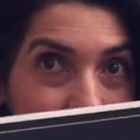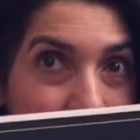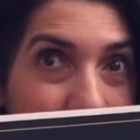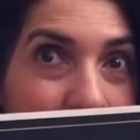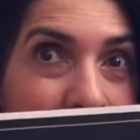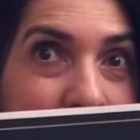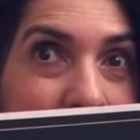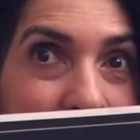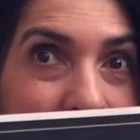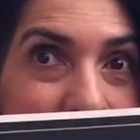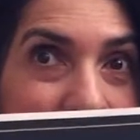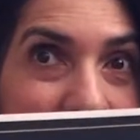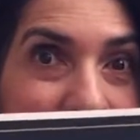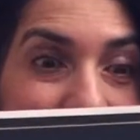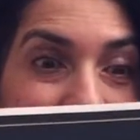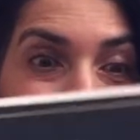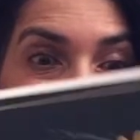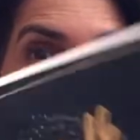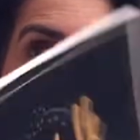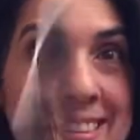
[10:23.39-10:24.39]
Let's talk
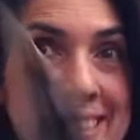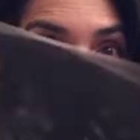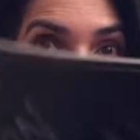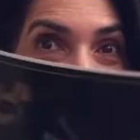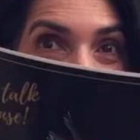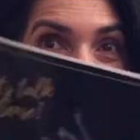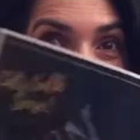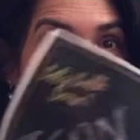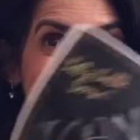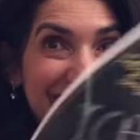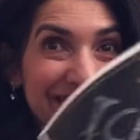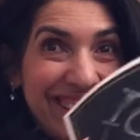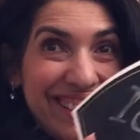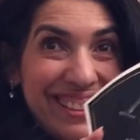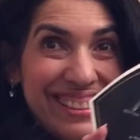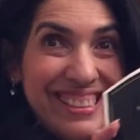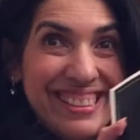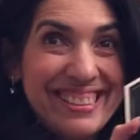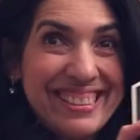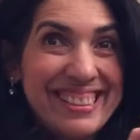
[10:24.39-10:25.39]
sense.
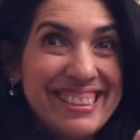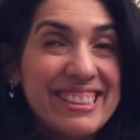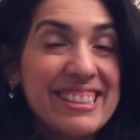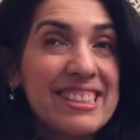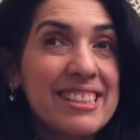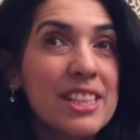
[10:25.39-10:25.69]
That's it.